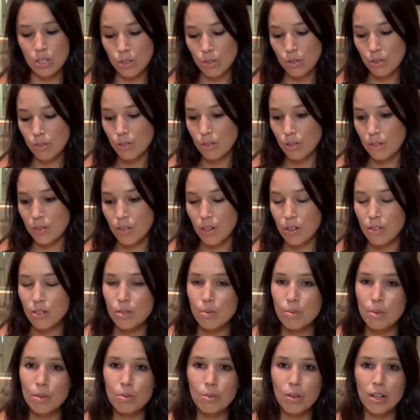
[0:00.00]
you have always
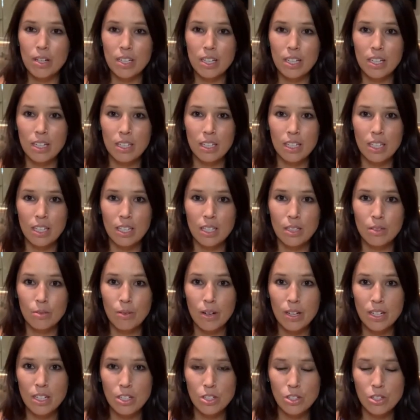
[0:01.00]
been running in
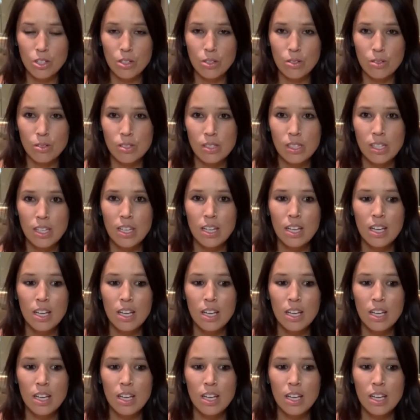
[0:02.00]
running shoes.